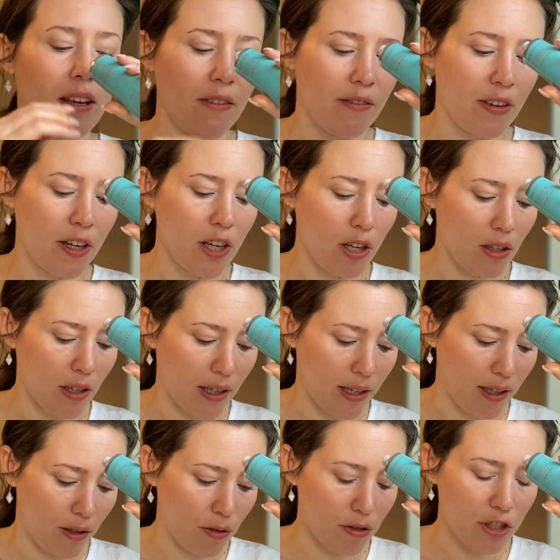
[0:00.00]
very
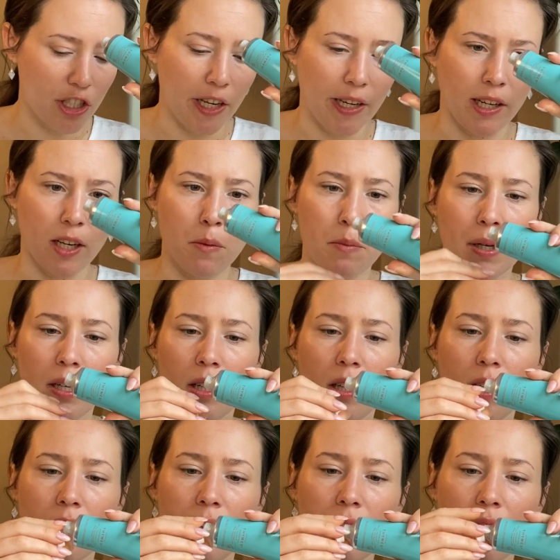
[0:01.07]
oceanic, but
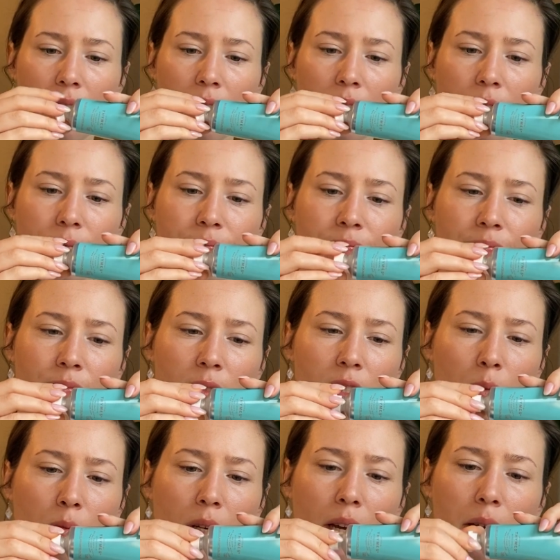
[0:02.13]
not in a,
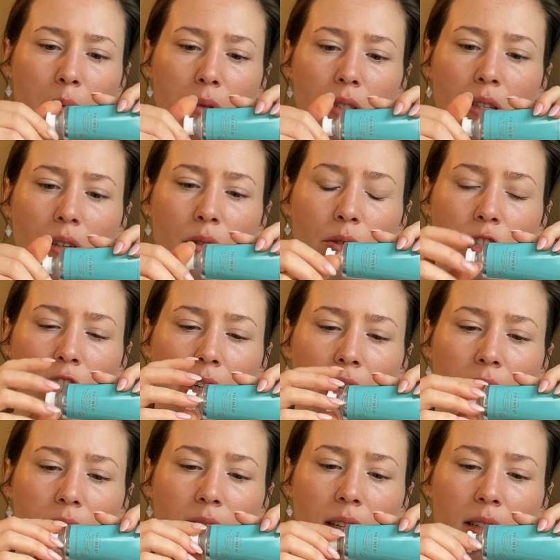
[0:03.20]
sometimes the
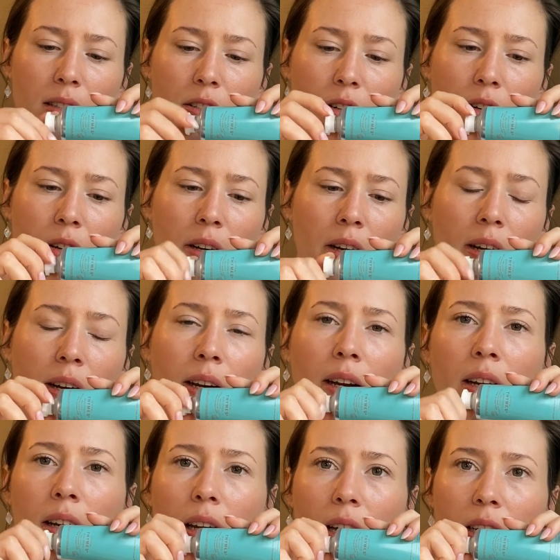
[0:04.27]
oceanic scents are
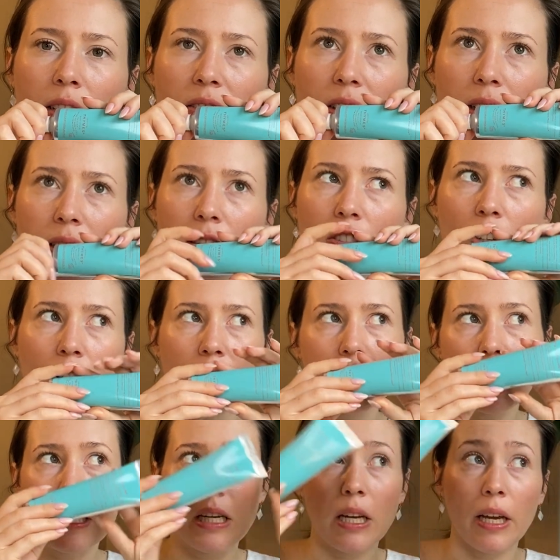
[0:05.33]
kind of like
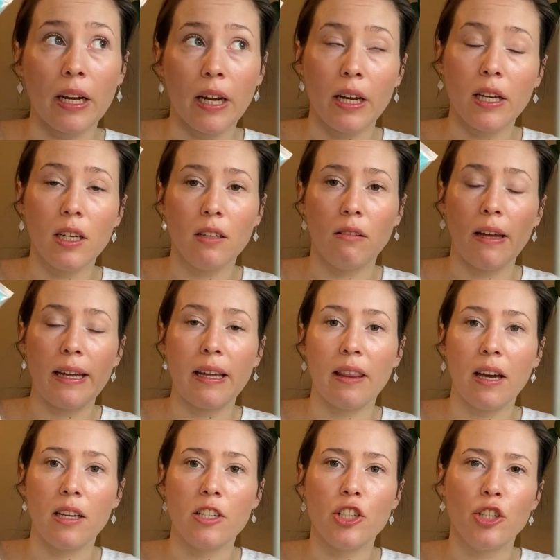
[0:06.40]
salty, and I can like
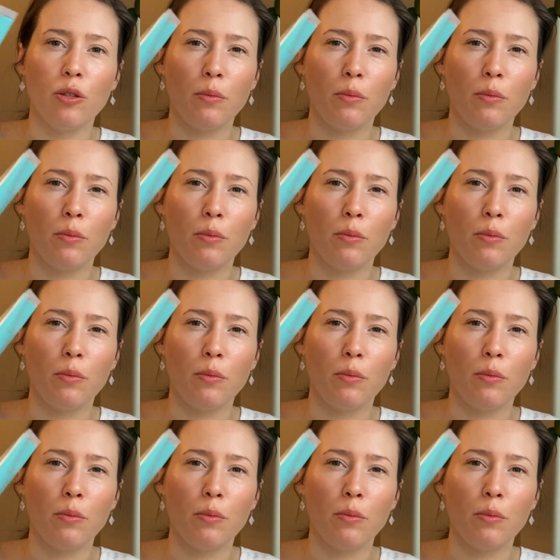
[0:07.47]
that too,